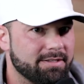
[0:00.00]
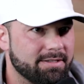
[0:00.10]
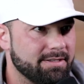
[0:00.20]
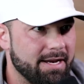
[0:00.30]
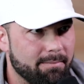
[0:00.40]
the
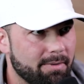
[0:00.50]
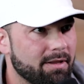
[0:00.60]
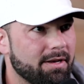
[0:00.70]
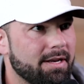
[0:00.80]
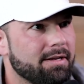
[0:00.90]

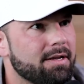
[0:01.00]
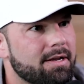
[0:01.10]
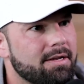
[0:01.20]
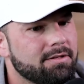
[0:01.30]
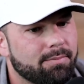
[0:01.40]
sustainability
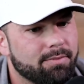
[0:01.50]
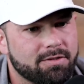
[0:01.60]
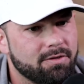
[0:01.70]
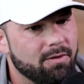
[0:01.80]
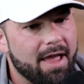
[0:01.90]
to
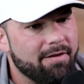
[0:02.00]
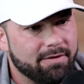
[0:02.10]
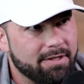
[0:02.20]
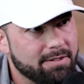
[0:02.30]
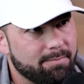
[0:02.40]
pursue
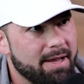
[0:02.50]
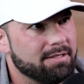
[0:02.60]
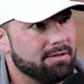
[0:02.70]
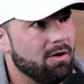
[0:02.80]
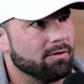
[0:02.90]
life at this
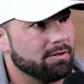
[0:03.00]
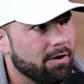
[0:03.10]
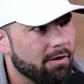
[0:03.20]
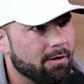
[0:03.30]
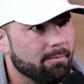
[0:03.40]
pace long
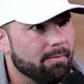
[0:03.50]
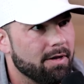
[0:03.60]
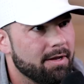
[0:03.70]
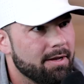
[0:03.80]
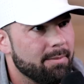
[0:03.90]
term.
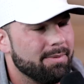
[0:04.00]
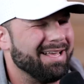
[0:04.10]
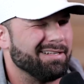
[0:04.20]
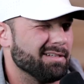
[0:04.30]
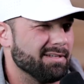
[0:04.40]
But
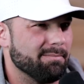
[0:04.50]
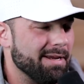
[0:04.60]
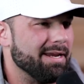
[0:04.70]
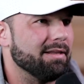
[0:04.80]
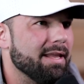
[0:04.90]
that doesn't
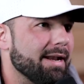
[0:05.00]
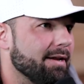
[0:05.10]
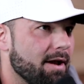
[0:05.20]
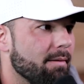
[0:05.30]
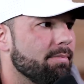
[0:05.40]
mean
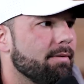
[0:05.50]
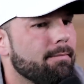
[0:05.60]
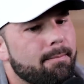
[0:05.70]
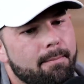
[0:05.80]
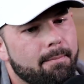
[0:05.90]
letting up.
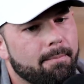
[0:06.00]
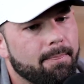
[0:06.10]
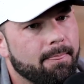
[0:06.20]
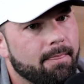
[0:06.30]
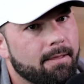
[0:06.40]

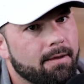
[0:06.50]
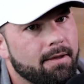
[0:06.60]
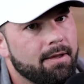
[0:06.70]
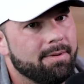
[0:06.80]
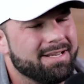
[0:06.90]

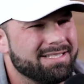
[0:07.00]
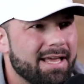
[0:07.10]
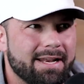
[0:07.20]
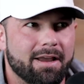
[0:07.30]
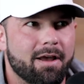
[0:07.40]
Because
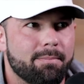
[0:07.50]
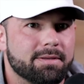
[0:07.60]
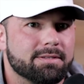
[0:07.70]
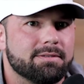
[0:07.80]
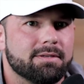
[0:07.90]
letting up
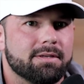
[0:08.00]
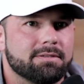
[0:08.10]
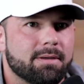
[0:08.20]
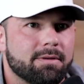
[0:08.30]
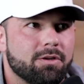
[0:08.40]
is
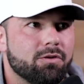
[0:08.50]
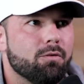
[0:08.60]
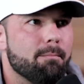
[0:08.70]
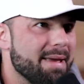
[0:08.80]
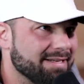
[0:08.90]
something you
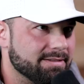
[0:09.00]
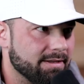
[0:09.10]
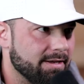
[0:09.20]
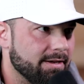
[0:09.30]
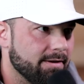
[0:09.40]
do
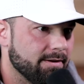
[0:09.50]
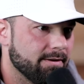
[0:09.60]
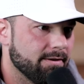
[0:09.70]
mentally.